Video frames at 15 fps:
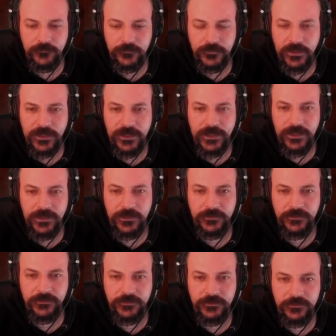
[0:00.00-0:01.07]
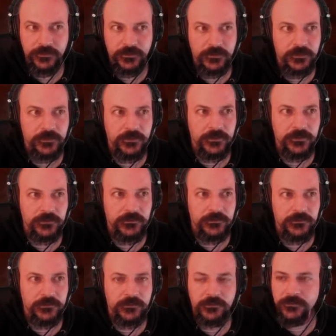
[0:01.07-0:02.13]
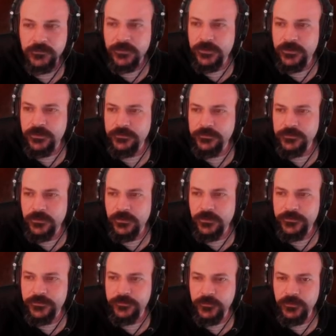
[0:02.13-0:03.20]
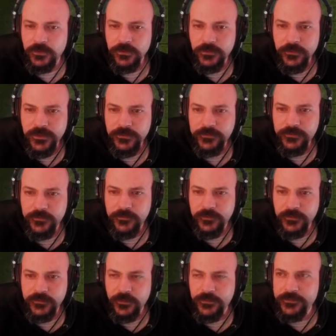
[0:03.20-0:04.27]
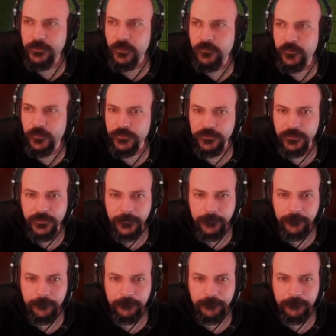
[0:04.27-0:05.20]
and he's got a small force with him.